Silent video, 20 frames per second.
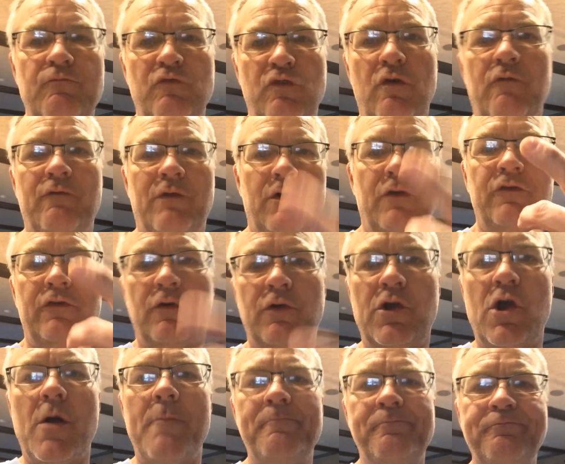So far, so
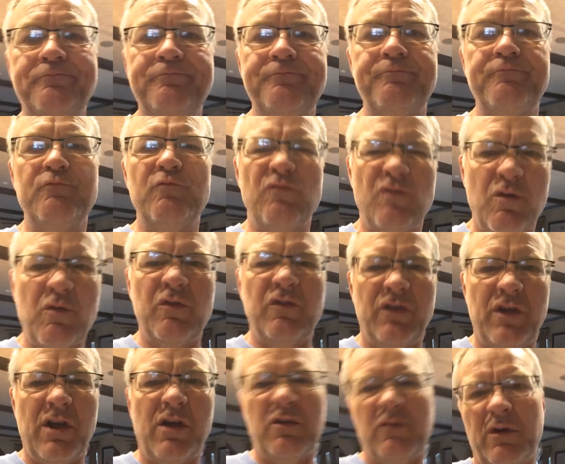good. So we'll
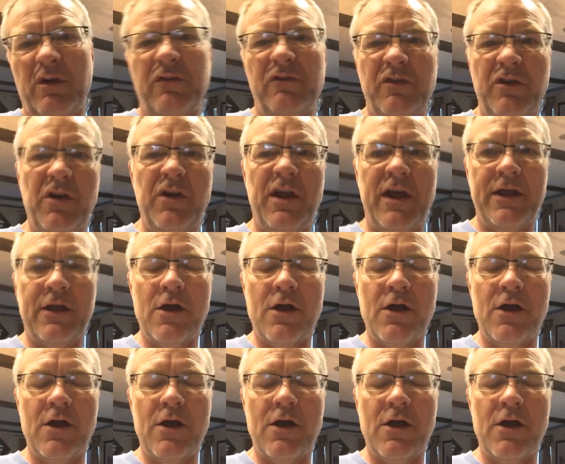see how the rest of the day